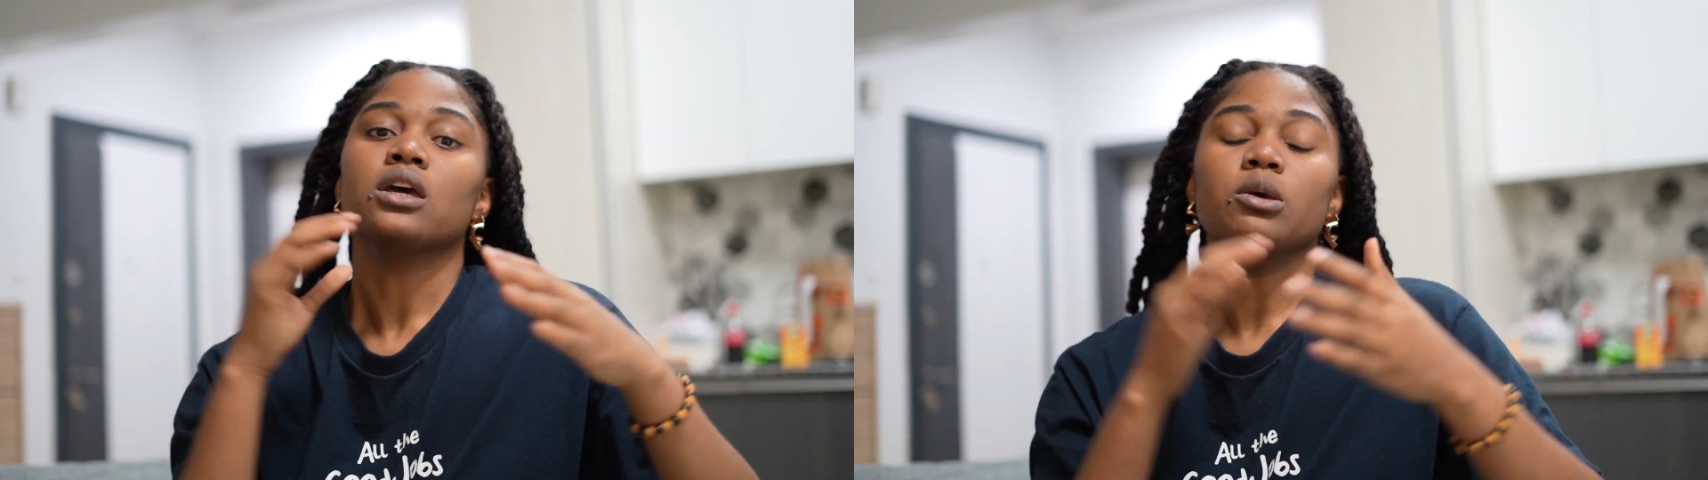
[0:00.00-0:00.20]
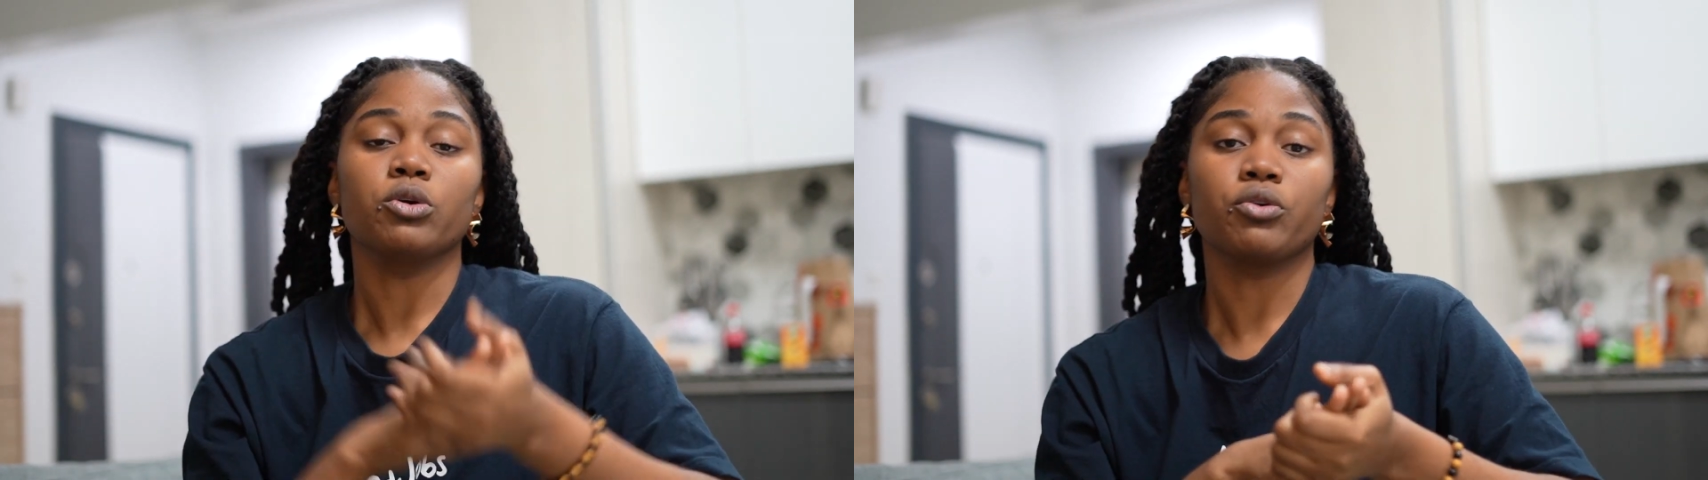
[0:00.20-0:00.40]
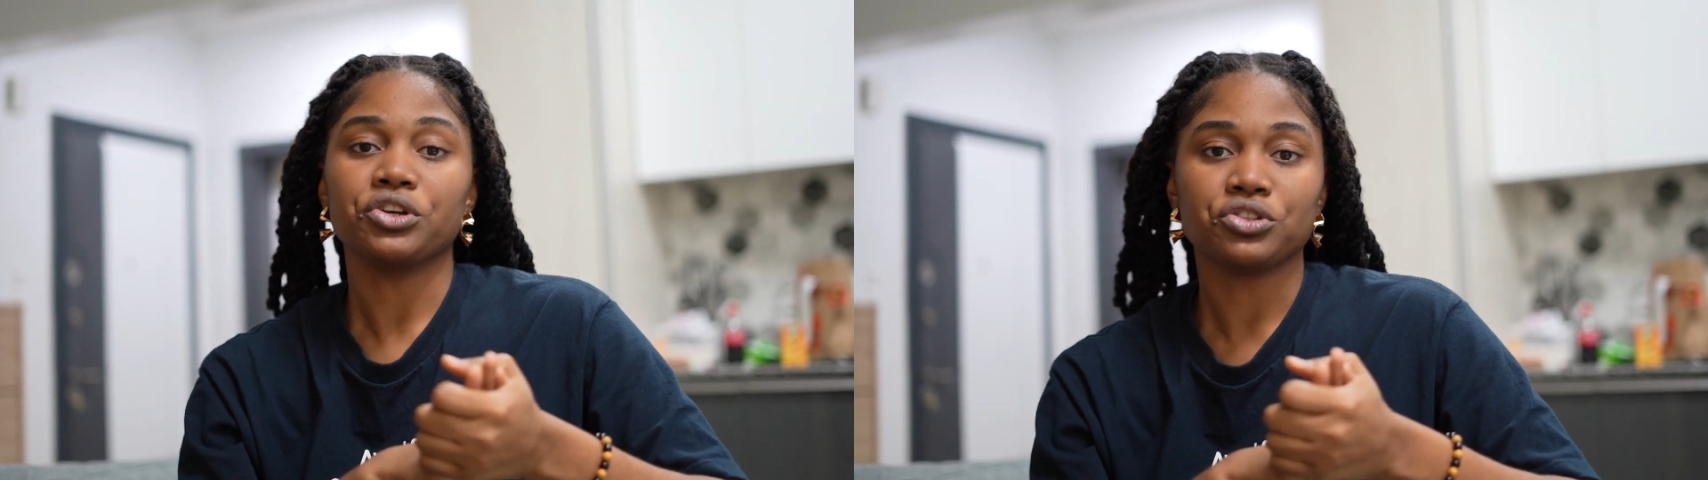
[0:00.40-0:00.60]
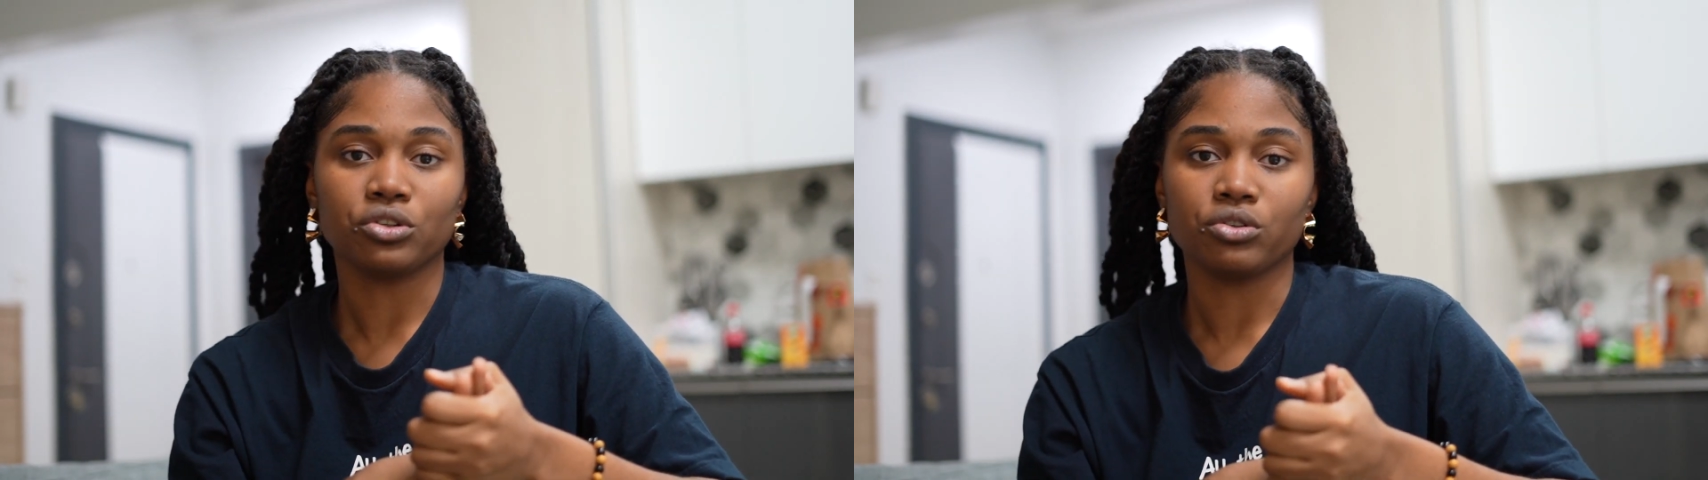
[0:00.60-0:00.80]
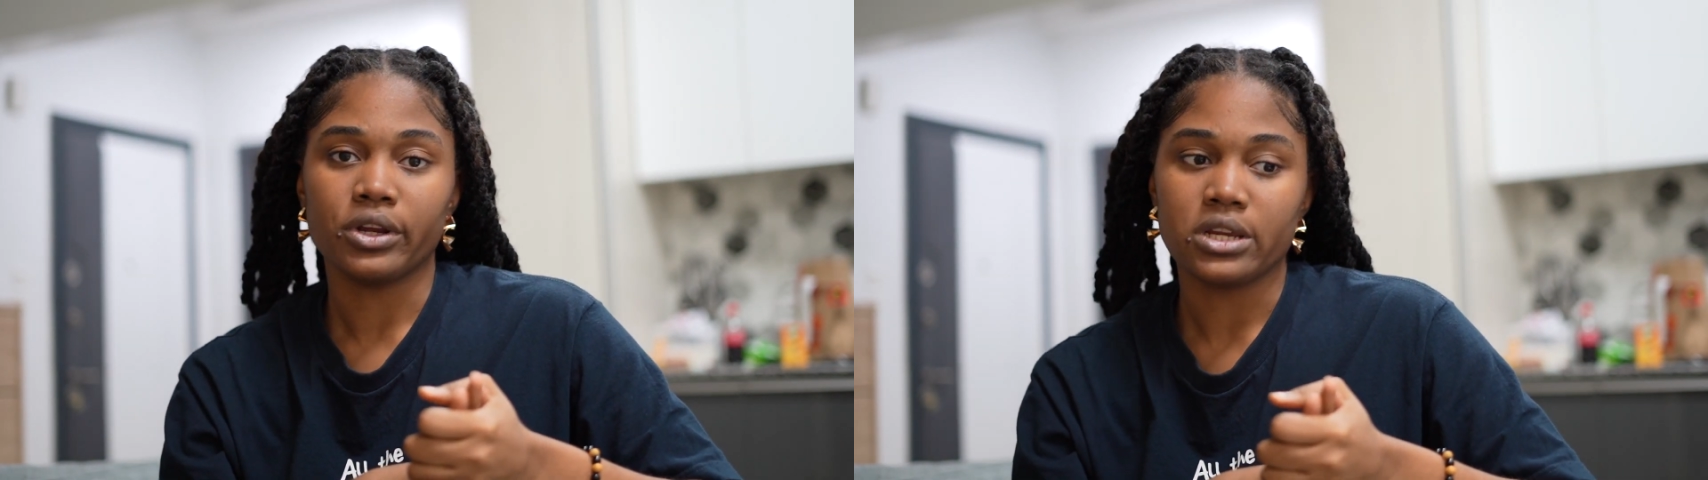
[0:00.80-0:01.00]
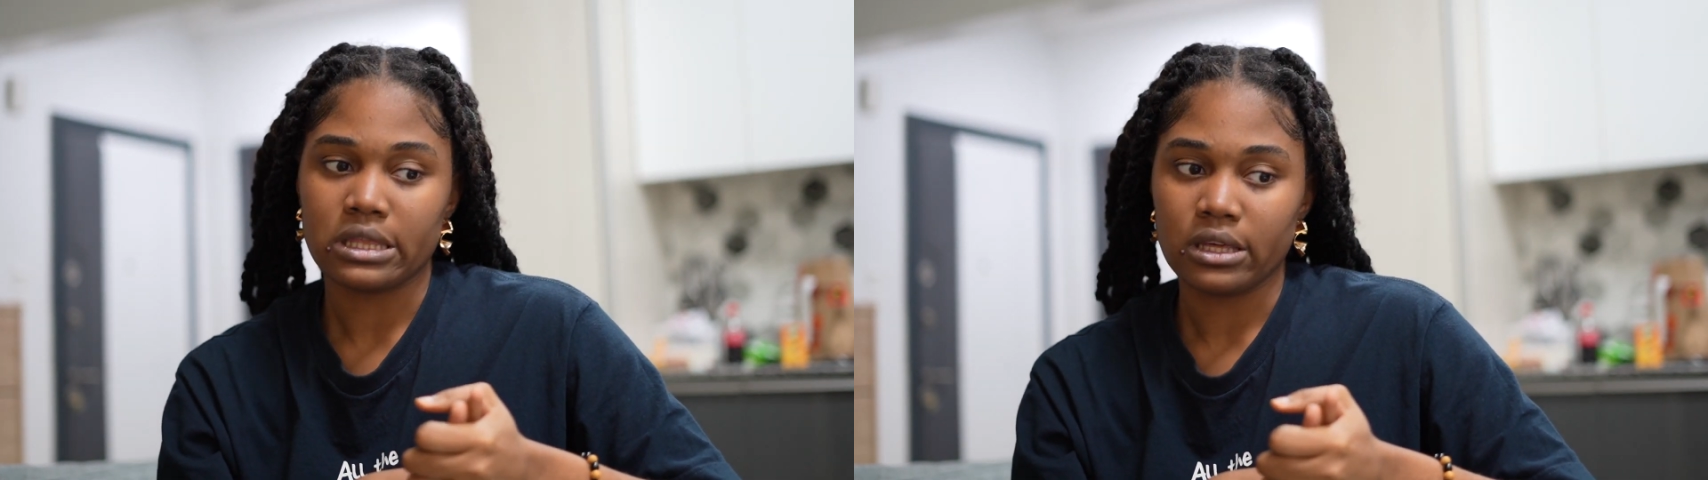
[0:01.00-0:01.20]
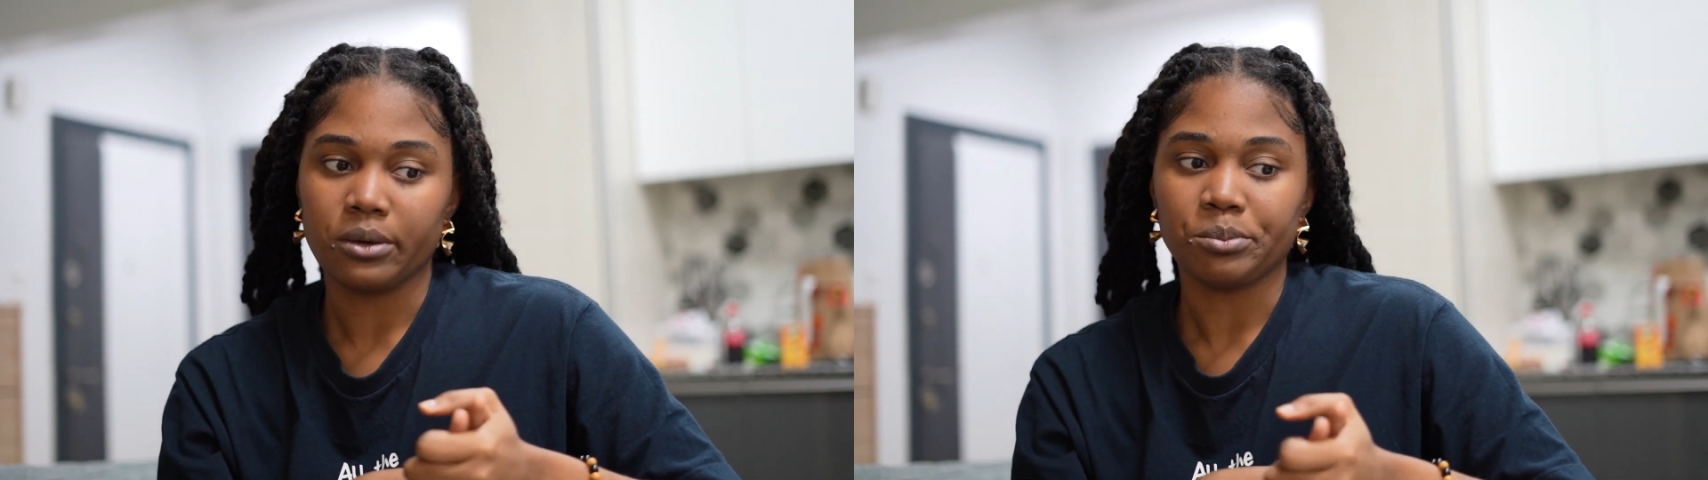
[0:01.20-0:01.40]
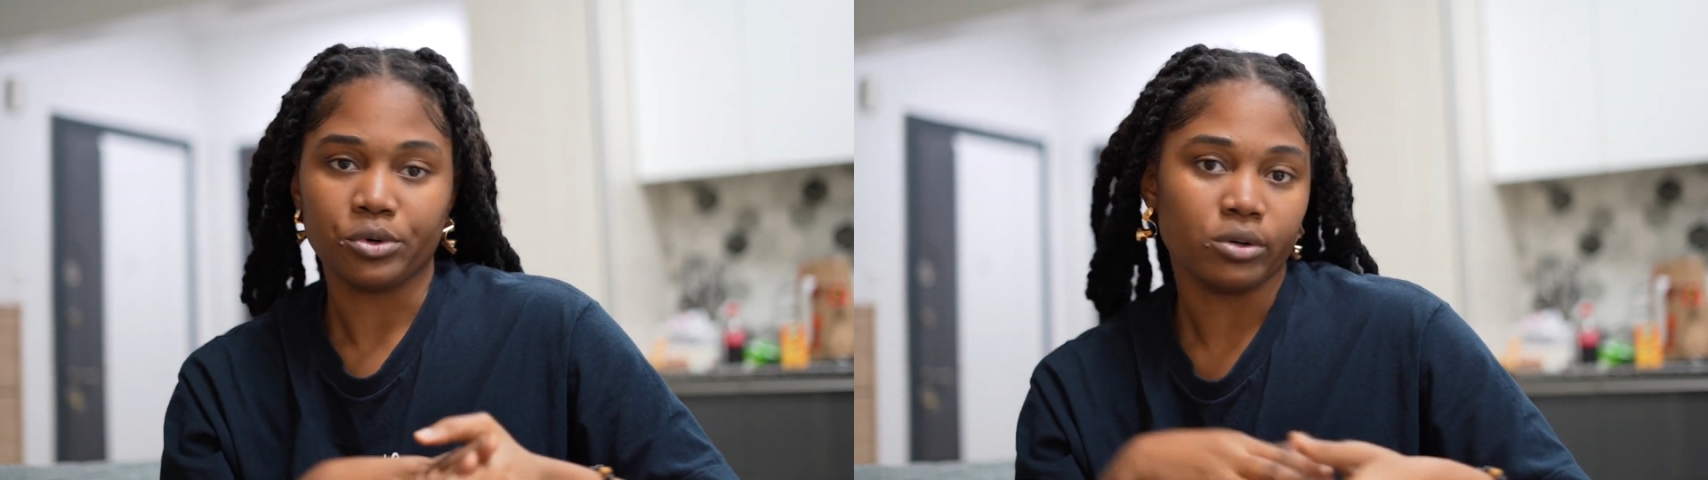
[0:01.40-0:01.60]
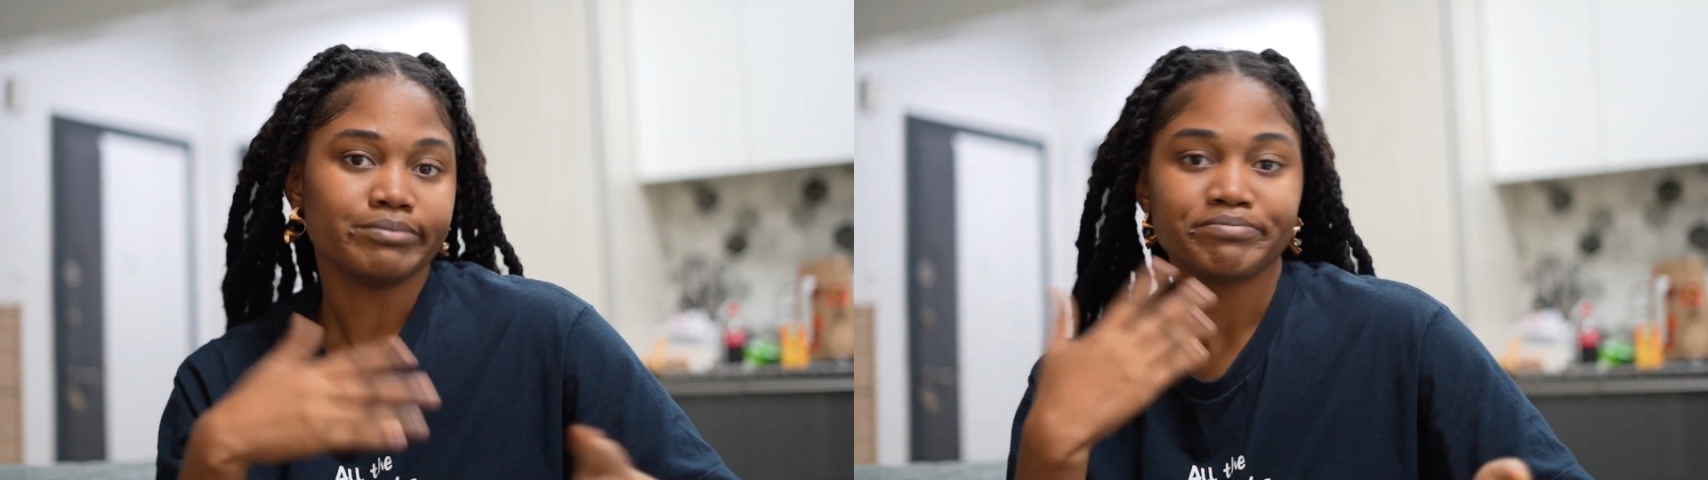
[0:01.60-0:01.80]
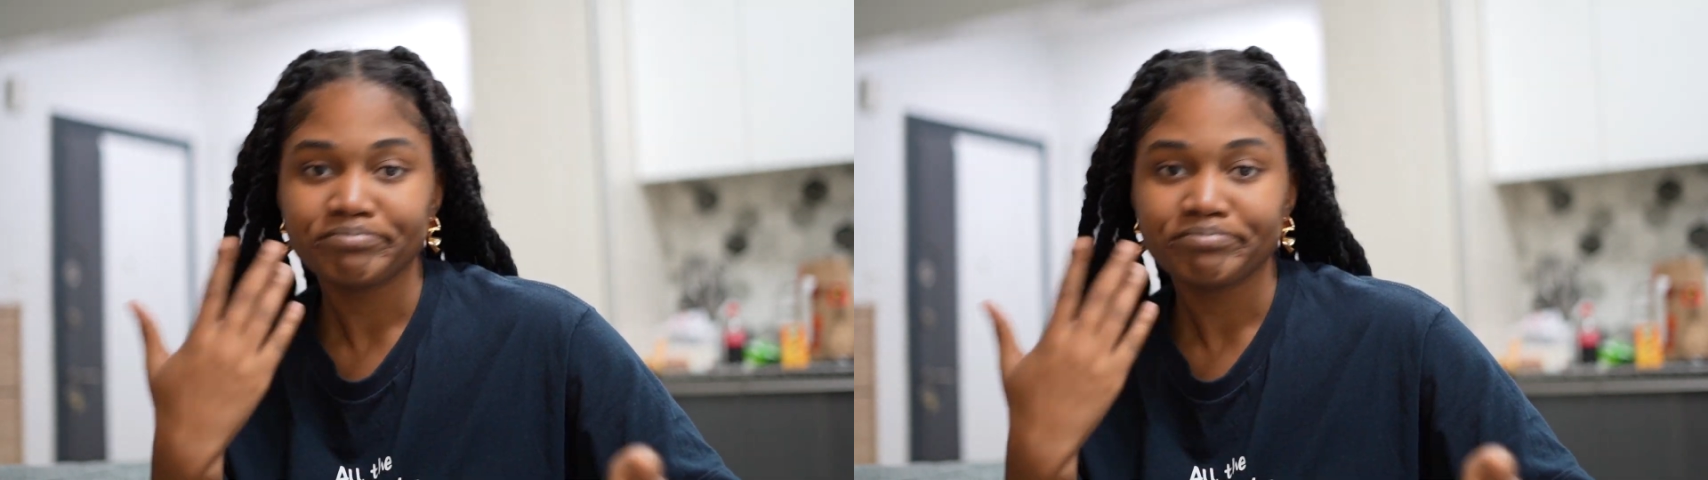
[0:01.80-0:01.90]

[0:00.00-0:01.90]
immigration or anything, but